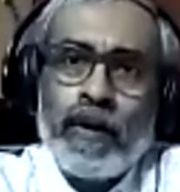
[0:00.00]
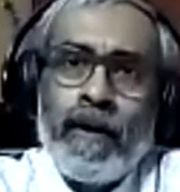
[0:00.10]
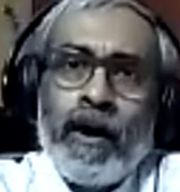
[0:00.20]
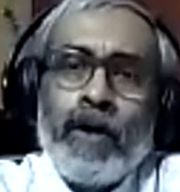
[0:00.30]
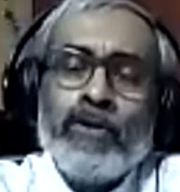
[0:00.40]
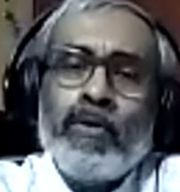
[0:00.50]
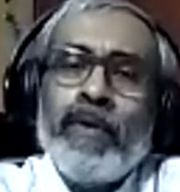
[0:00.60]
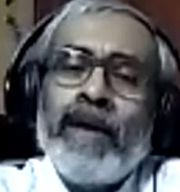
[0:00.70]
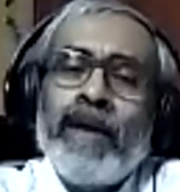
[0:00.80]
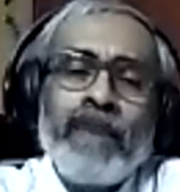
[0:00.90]
So we have
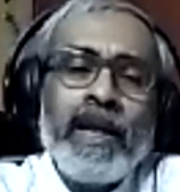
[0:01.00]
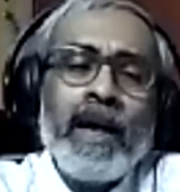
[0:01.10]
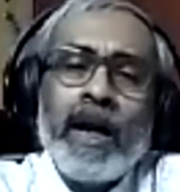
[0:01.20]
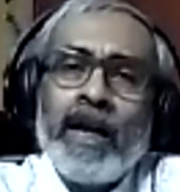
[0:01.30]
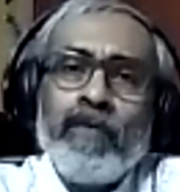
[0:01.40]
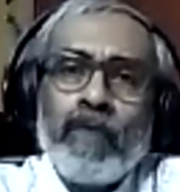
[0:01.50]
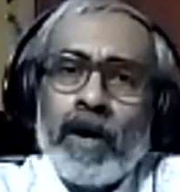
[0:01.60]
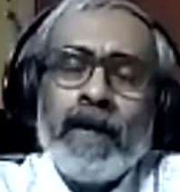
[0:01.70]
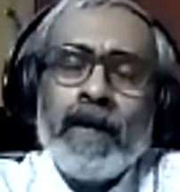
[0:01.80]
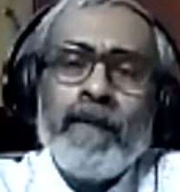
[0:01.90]
very early warning
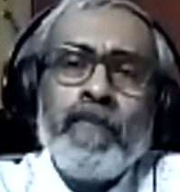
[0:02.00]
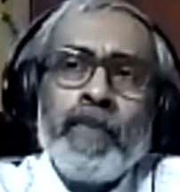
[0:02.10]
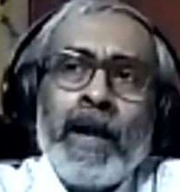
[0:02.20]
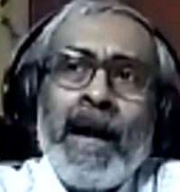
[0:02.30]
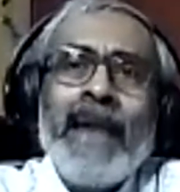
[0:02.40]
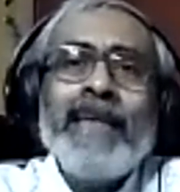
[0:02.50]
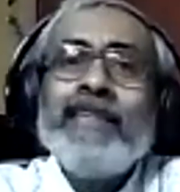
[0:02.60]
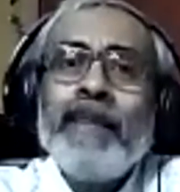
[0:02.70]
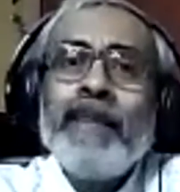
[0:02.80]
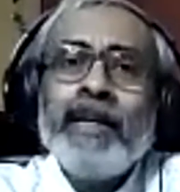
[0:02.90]
and
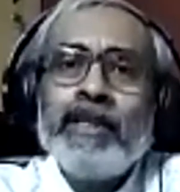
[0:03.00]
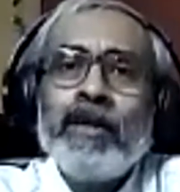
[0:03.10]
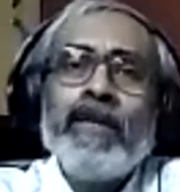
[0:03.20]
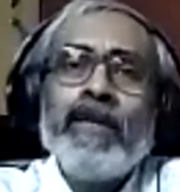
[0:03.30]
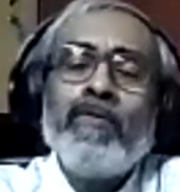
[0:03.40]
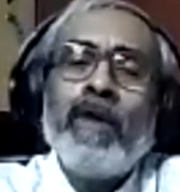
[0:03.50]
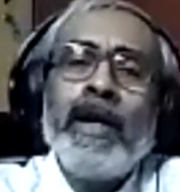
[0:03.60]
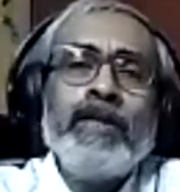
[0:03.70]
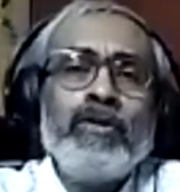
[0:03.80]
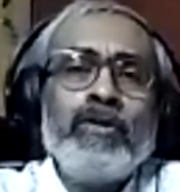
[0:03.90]
dissemination of that warning
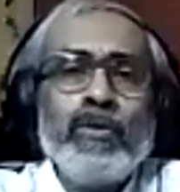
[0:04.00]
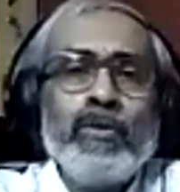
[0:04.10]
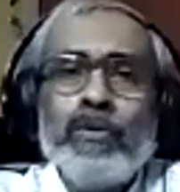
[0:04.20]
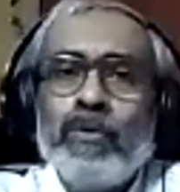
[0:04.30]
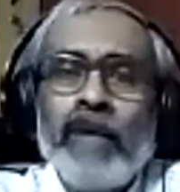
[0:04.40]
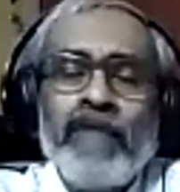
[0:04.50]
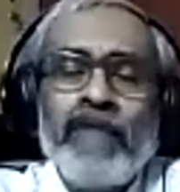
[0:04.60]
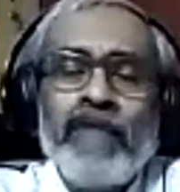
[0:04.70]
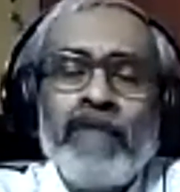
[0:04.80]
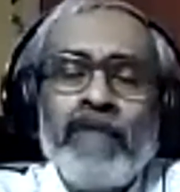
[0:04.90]
through
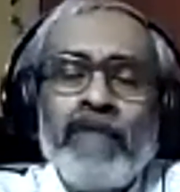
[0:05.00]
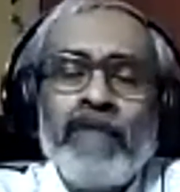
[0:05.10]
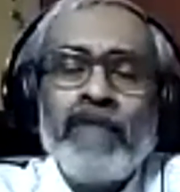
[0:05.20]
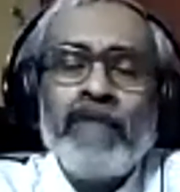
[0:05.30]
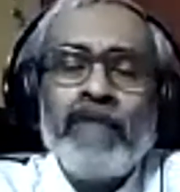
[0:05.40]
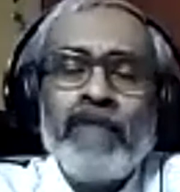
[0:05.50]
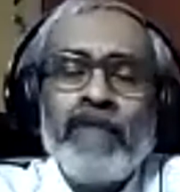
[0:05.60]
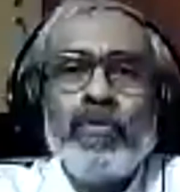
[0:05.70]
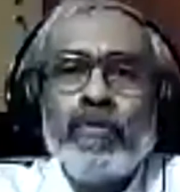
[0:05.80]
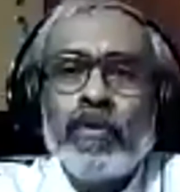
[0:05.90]
leaflets,
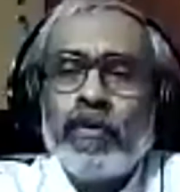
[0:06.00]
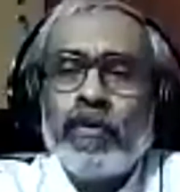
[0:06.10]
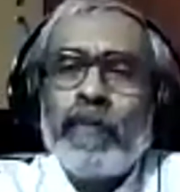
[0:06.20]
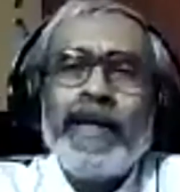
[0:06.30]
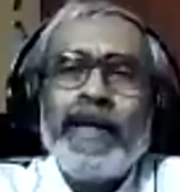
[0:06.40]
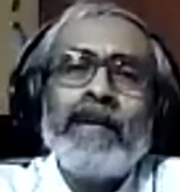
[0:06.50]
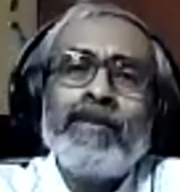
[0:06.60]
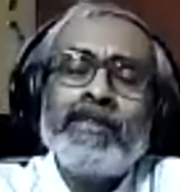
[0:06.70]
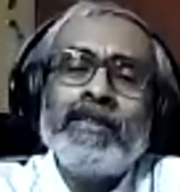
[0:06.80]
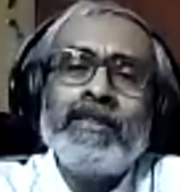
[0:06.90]
through public address
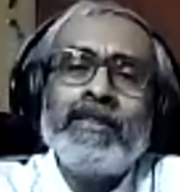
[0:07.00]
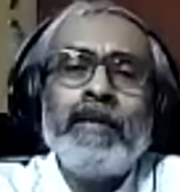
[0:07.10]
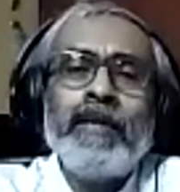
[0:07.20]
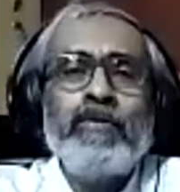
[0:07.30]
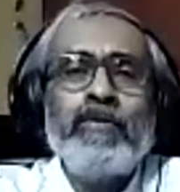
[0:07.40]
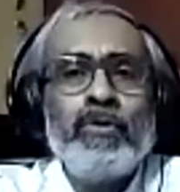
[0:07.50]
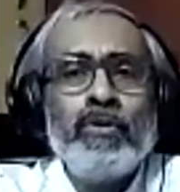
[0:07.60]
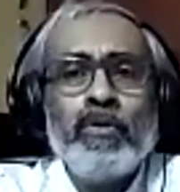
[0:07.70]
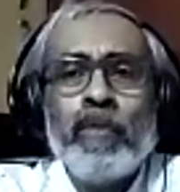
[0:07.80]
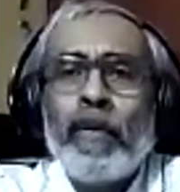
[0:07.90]
system, through
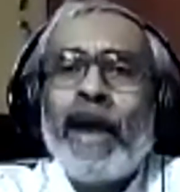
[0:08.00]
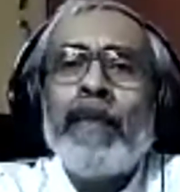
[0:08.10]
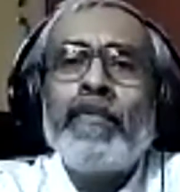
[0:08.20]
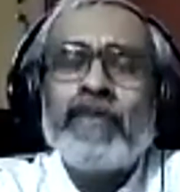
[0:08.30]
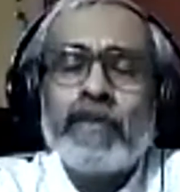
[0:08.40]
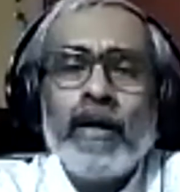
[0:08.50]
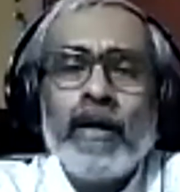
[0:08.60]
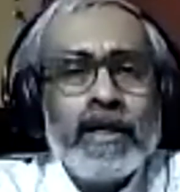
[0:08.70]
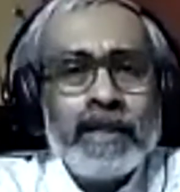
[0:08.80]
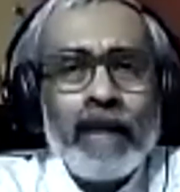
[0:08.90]
mobile
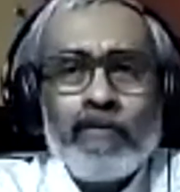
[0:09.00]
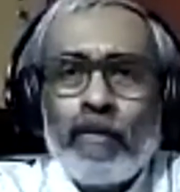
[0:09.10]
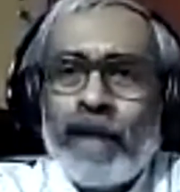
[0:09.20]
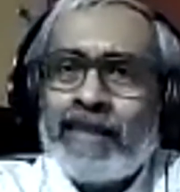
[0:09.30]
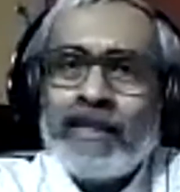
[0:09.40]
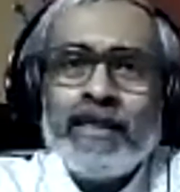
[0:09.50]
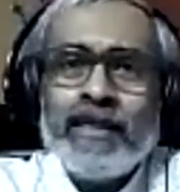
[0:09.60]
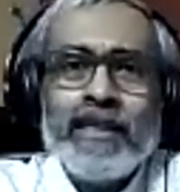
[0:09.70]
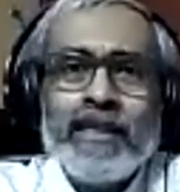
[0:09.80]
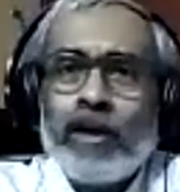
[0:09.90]
cell phone messages
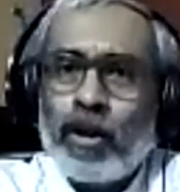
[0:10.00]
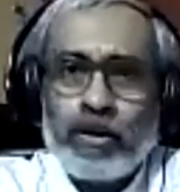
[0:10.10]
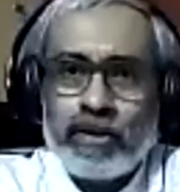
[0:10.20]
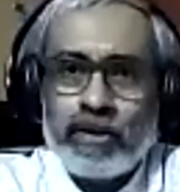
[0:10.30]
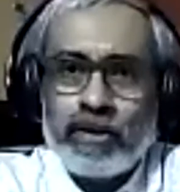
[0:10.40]
and all those things.